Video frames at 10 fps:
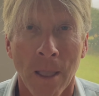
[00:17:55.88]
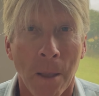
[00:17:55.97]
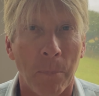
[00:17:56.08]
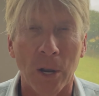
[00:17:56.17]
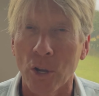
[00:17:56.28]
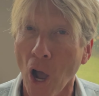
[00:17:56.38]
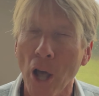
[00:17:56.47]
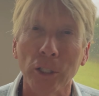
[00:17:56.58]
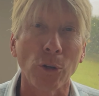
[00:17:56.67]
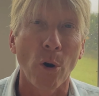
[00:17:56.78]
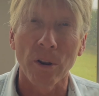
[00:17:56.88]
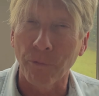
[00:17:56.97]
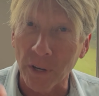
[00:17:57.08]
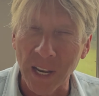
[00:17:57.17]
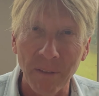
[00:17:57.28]
But God has already
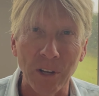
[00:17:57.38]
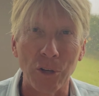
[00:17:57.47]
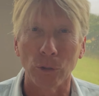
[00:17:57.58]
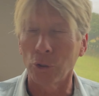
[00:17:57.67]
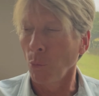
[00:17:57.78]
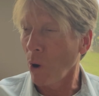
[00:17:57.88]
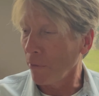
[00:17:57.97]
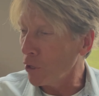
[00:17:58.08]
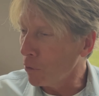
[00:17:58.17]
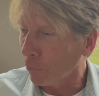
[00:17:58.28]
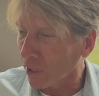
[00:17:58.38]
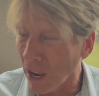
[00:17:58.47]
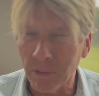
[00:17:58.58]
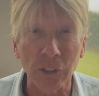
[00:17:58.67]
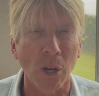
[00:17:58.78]
forgiven you. So whether you've
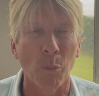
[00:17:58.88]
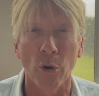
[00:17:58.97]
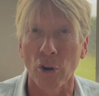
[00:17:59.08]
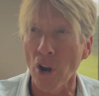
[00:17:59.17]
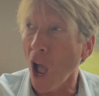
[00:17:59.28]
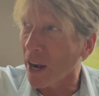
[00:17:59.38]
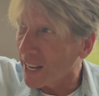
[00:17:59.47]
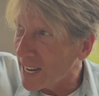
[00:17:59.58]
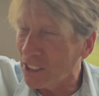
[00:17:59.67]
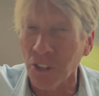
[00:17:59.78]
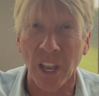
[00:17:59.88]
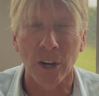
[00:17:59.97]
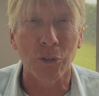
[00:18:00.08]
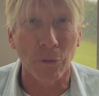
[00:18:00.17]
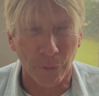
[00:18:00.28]
forgiven someone or not, He's there
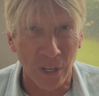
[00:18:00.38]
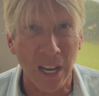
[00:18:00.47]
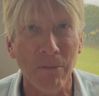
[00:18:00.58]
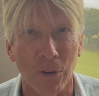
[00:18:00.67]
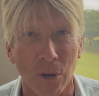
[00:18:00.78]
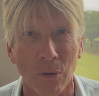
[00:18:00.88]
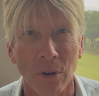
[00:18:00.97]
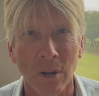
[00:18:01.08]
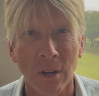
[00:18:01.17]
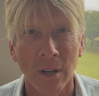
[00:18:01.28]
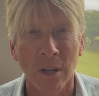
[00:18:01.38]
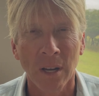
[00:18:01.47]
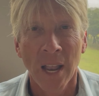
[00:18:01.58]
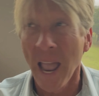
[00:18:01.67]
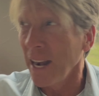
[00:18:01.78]
to forgive you.
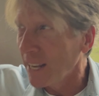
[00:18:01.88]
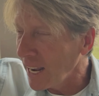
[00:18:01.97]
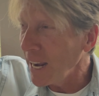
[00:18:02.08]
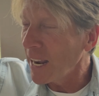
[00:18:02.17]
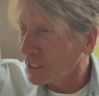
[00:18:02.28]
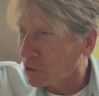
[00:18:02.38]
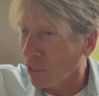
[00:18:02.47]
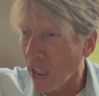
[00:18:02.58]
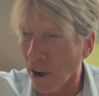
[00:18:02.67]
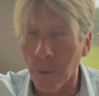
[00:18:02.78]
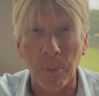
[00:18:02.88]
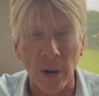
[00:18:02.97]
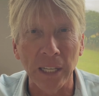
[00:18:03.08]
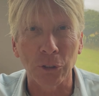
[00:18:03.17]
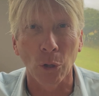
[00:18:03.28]
And He is there,
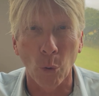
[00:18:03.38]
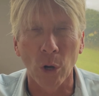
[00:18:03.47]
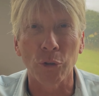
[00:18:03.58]
praise the Lord,